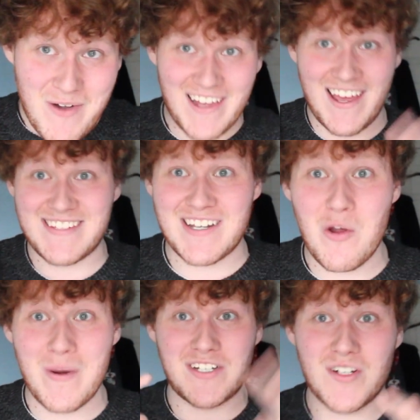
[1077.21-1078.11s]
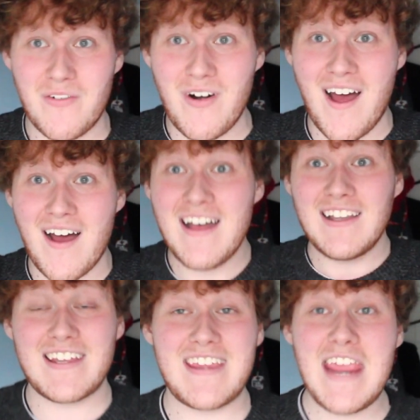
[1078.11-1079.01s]
realizing who each other are.
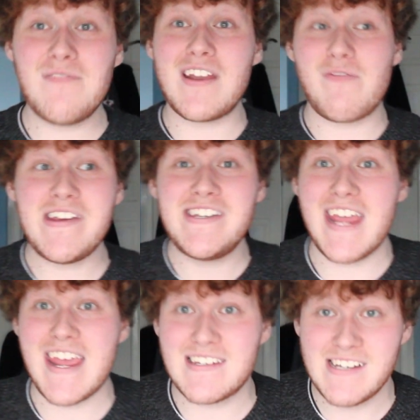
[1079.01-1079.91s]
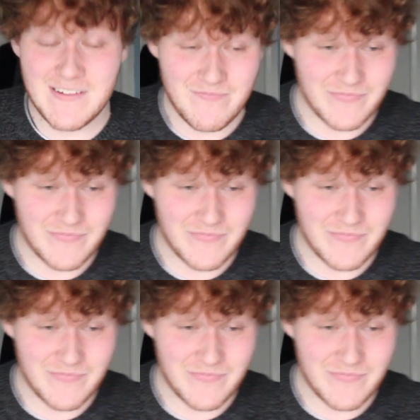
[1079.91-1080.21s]
Like, even if he did,